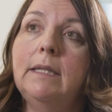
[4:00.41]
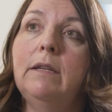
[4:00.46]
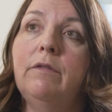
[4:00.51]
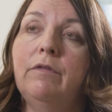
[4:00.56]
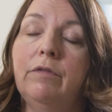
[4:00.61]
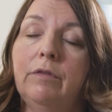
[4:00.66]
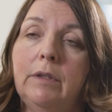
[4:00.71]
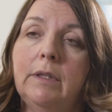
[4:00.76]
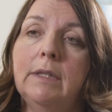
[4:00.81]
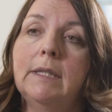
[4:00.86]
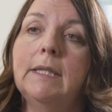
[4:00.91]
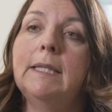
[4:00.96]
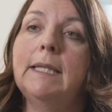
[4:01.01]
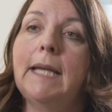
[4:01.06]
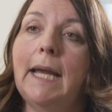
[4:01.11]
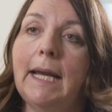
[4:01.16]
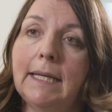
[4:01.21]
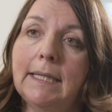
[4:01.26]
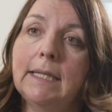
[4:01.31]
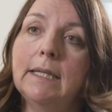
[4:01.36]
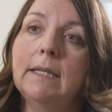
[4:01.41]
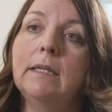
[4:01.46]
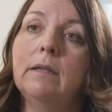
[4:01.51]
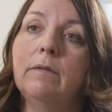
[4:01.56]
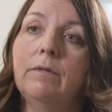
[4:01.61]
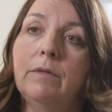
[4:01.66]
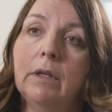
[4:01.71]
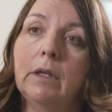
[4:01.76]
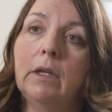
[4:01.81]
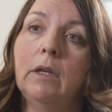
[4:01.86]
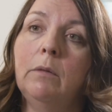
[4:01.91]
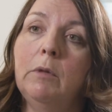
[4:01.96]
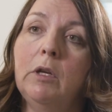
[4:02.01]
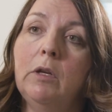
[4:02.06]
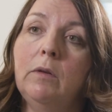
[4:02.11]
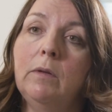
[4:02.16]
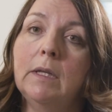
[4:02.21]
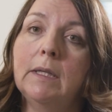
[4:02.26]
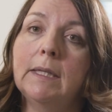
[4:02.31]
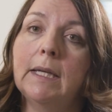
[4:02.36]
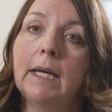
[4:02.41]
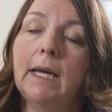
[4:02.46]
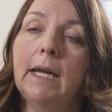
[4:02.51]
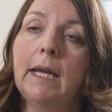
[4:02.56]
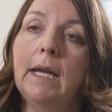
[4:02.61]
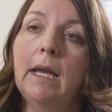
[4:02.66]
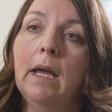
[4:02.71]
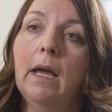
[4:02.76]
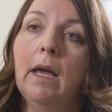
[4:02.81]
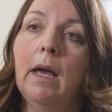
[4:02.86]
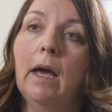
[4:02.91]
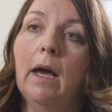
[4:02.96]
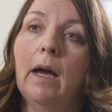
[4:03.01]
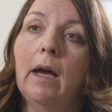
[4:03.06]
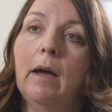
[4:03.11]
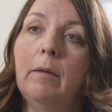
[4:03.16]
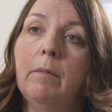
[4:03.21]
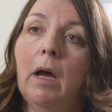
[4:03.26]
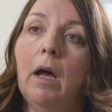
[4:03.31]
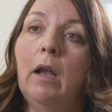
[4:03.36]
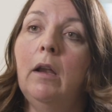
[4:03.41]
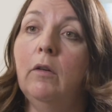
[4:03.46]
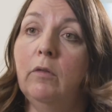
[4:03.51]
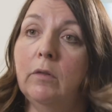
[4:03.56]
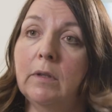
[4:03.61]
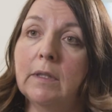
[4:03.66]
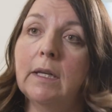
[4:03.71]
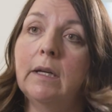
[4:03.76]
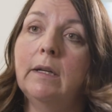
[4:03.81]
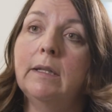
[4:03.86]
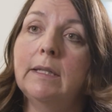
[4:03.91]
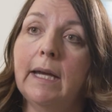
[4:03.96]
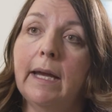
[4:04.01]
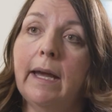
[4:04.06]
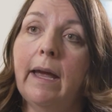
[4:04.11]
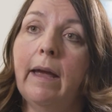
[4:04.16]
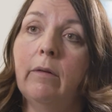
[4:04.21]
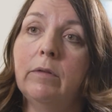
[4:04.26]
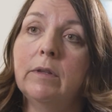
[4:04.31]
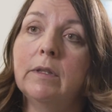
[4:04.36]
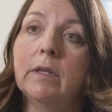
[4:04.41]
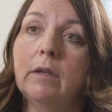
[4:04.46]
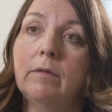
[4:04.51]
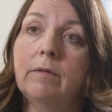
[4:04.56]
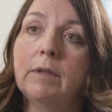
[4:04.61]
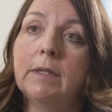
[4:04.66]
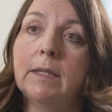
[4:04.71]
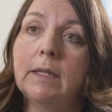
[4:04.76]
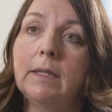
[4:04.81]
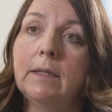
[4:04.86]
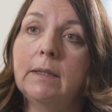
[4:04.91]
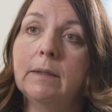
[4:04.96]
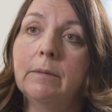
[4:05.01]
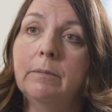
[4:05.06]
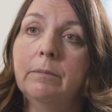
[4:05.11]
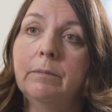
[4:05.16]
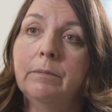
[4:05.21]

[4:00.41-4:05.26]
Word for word: different sectors of the community um, alongside our health services.